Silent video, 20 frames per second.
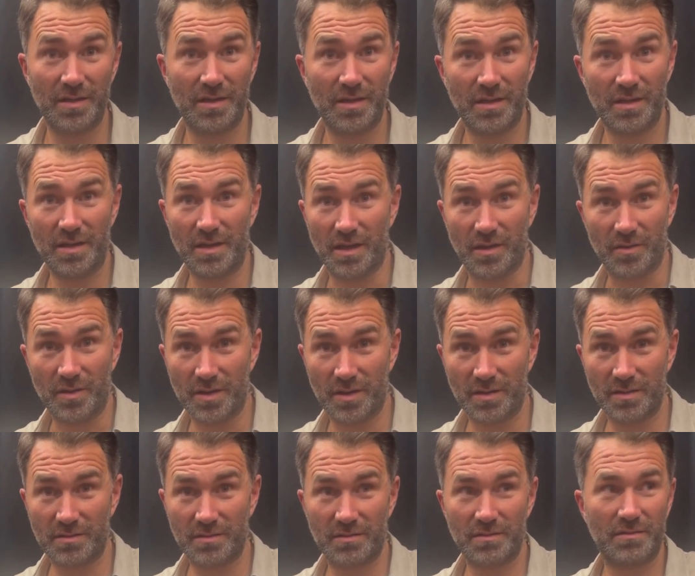and
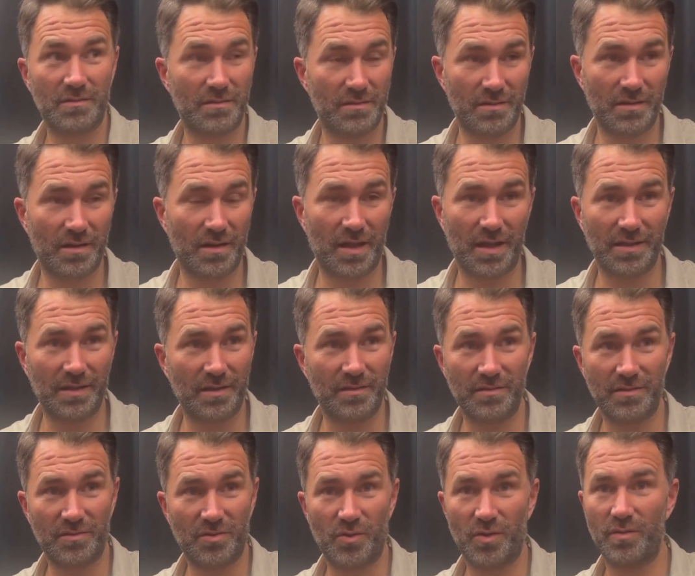I
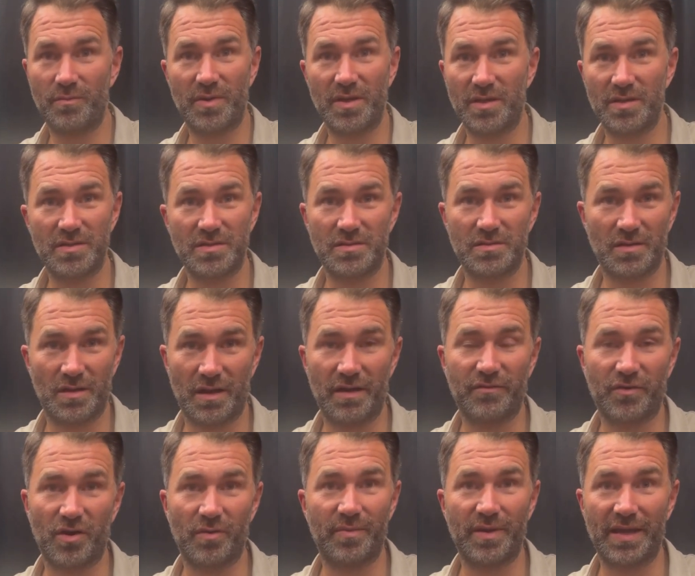don't do it because I've
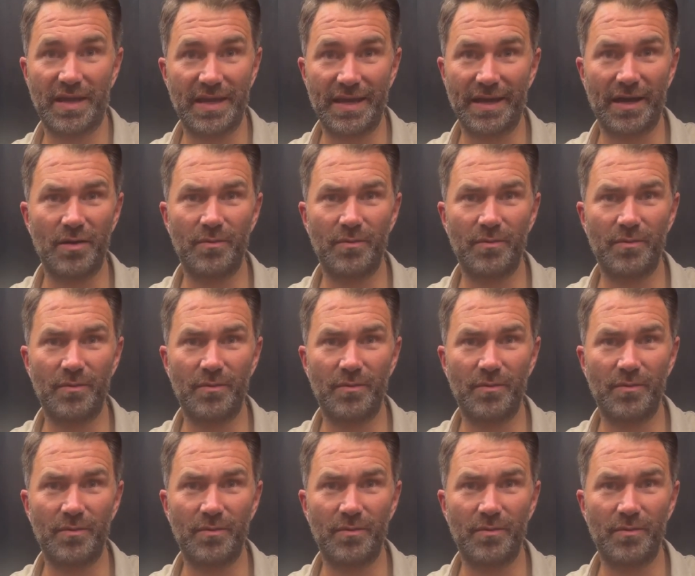got a big ego,